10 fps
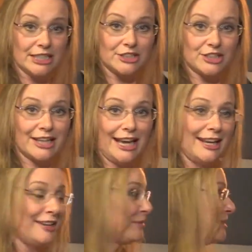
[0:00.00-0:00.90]
dish
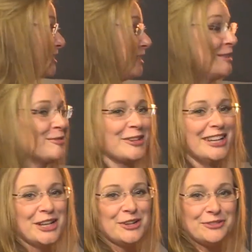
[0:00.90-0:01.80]
again, which I love,
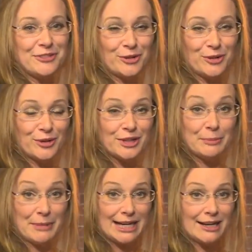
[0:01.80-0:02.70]
for the
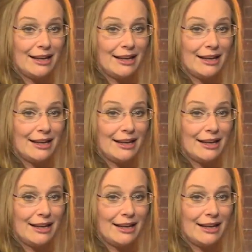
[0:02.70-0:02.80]
main